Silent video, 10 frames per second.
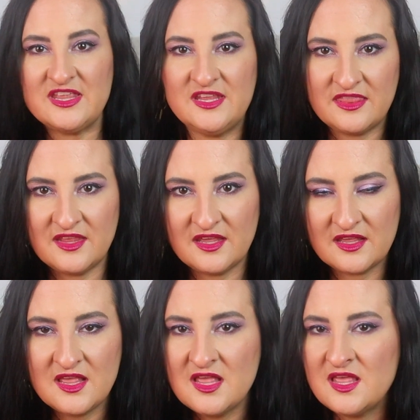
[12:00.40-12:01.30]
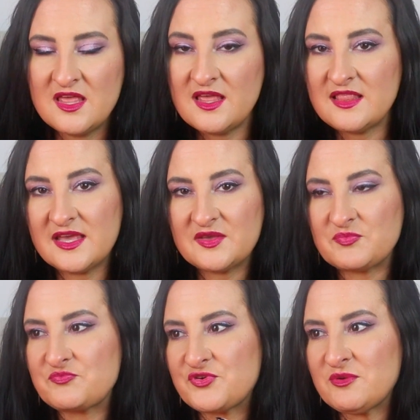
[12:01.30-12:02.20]
anything. Like
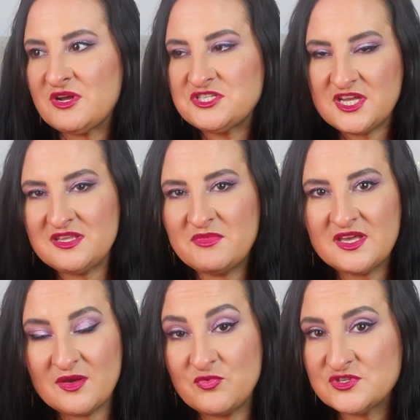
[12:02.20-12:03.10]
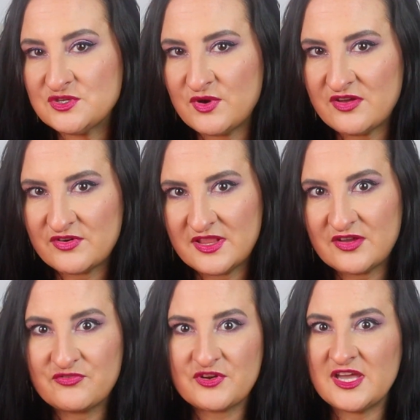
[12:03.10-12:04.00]
pretty much any makeup whatsoever.
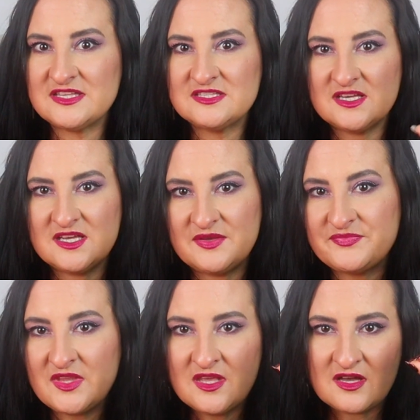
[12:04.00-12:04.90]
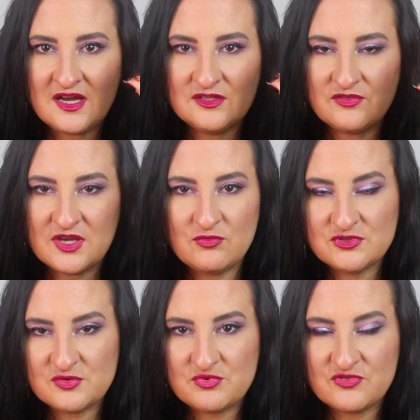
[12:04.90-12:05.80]
Like forget kind of like
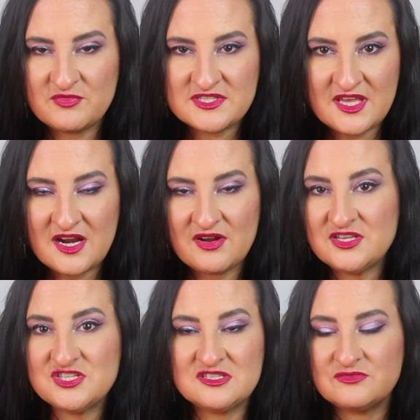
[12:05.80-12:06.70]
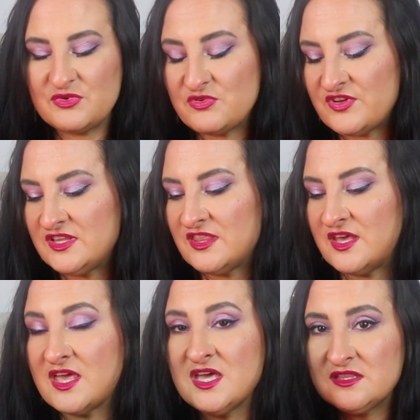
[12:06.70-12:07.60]
waterproof mascara. It just didn't remove
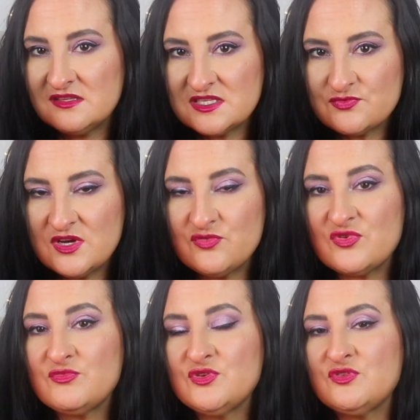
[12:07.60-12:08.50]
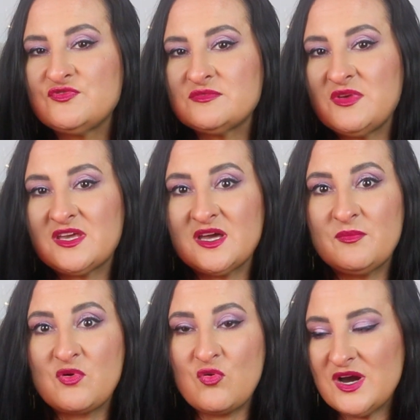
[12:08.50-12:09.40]
anything. This one removes
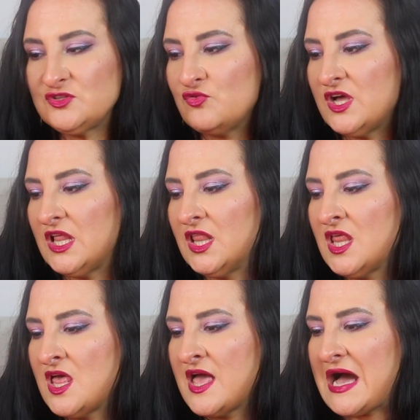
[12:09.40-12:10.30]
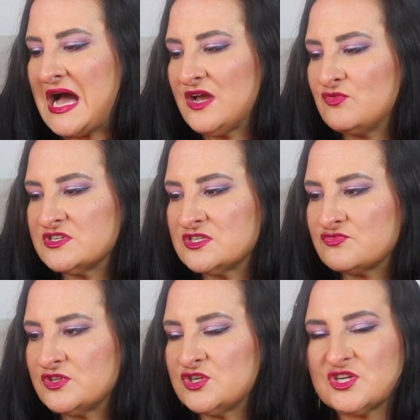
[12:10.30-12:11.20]
makeup quite well. I wasn't
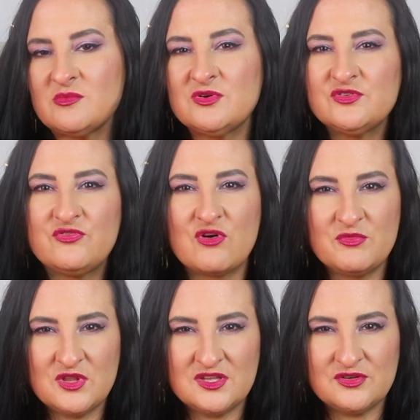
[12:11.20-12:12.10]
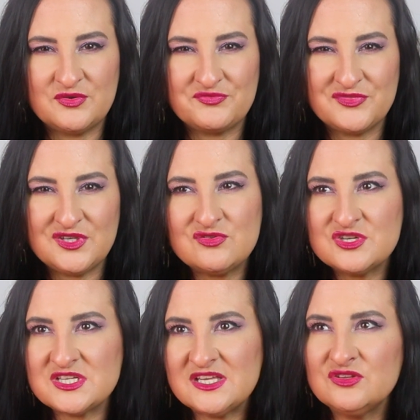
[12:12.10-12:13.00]
really sure about the formula though. It
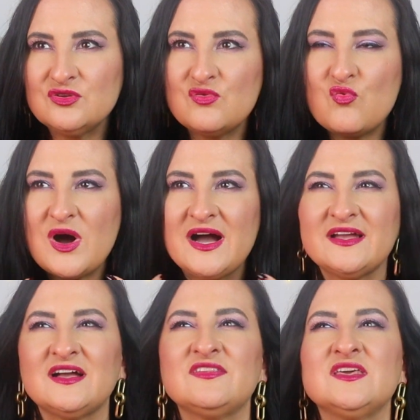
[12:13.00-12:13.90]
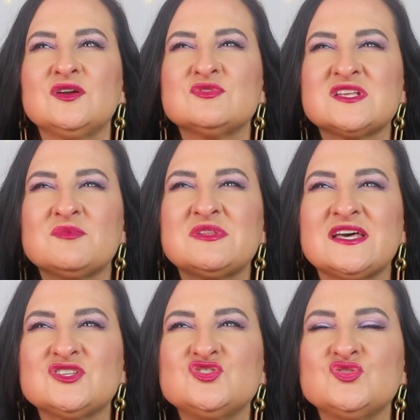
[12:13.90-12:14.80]
was, I don't know why. I think it was a little bit
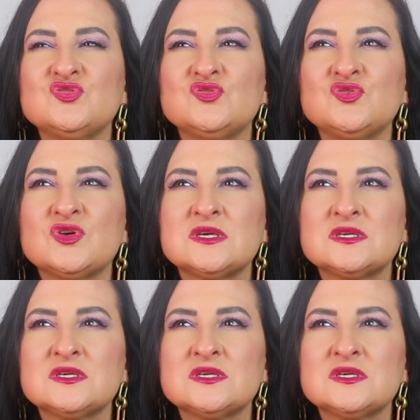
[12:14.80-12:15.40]
like too,